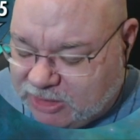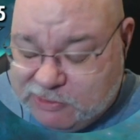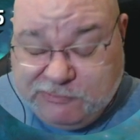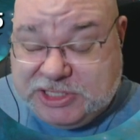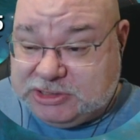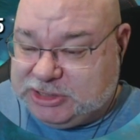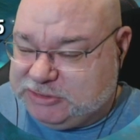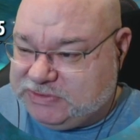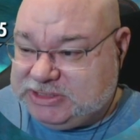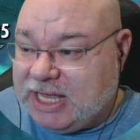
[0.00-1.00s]
the vigilance
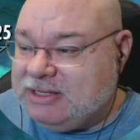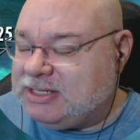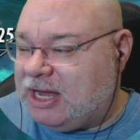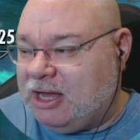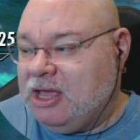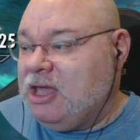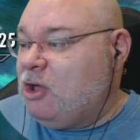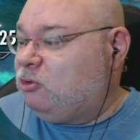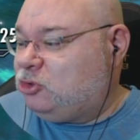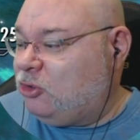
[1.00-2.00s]
of Stendar
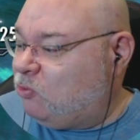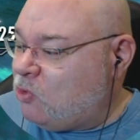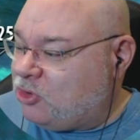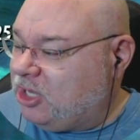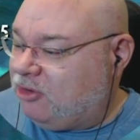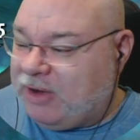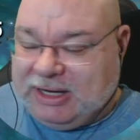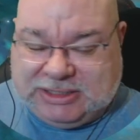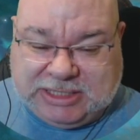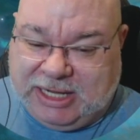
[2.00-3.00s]
walking
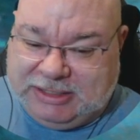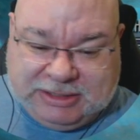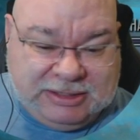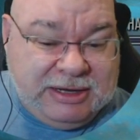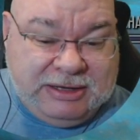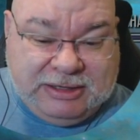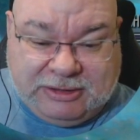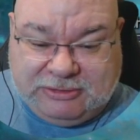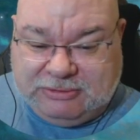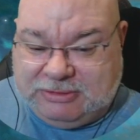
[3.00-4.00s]
around saying that, you
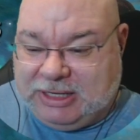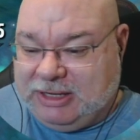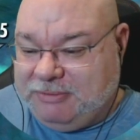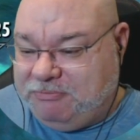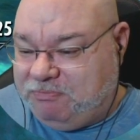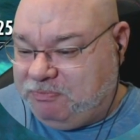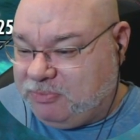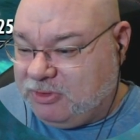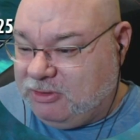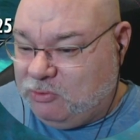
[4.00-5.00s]
know,
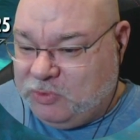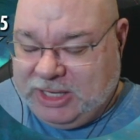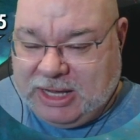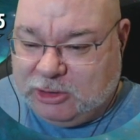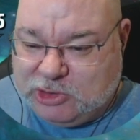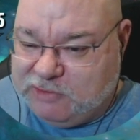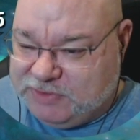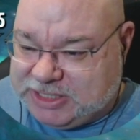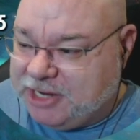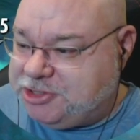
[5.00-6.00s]
we are looking
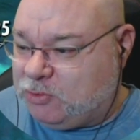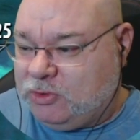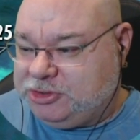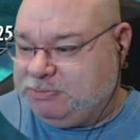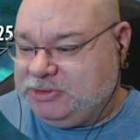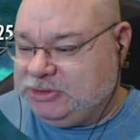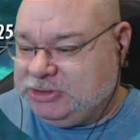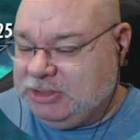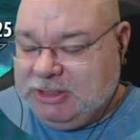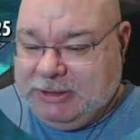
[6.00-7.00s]
for Daedric
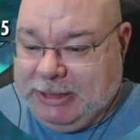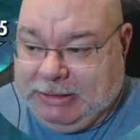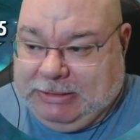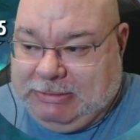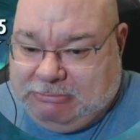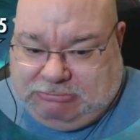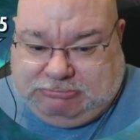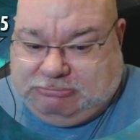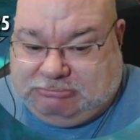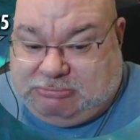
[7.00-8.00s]
worshippers.
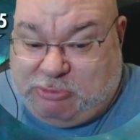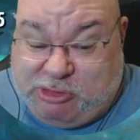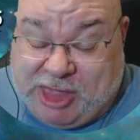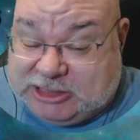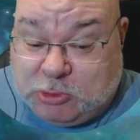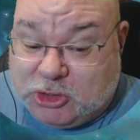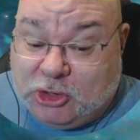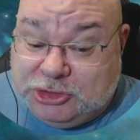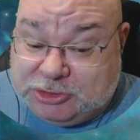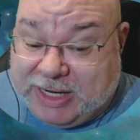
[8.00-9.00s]
That's what
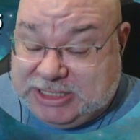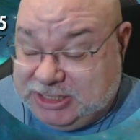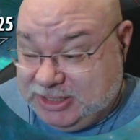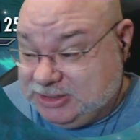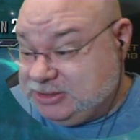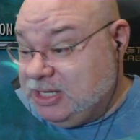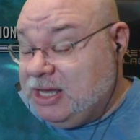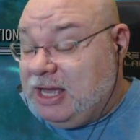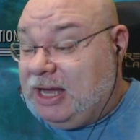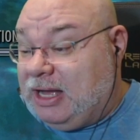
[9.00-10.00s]
conjuration is.
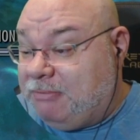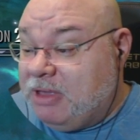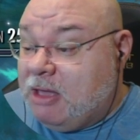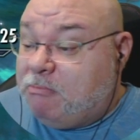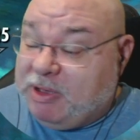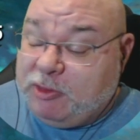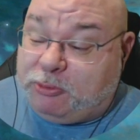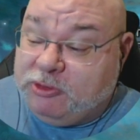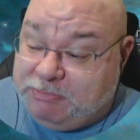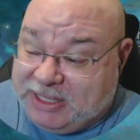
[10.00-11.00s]

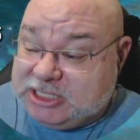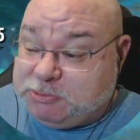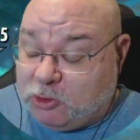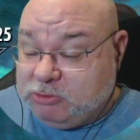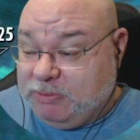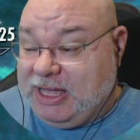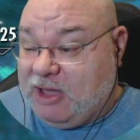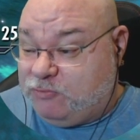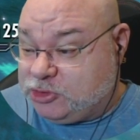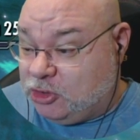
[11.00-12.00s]
But the biggest problem I
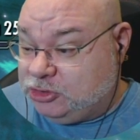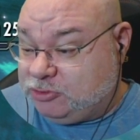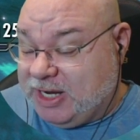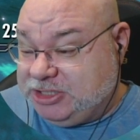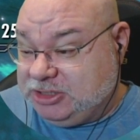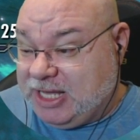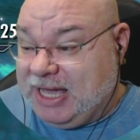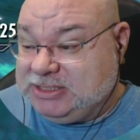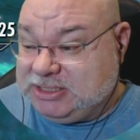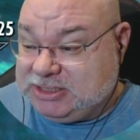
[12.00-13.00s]
have with conjuration
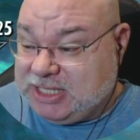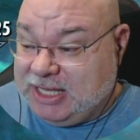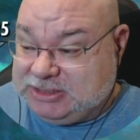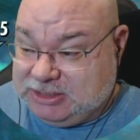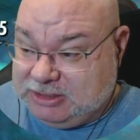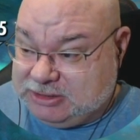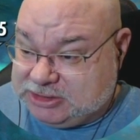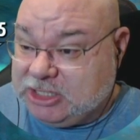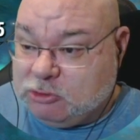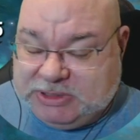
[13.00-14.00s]
as a
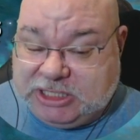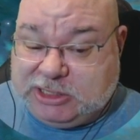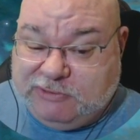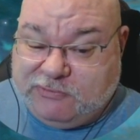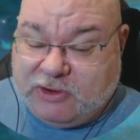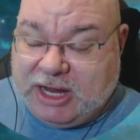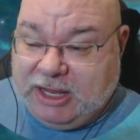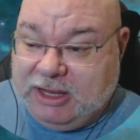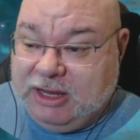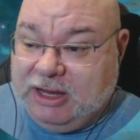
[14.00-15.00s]
skill, particularly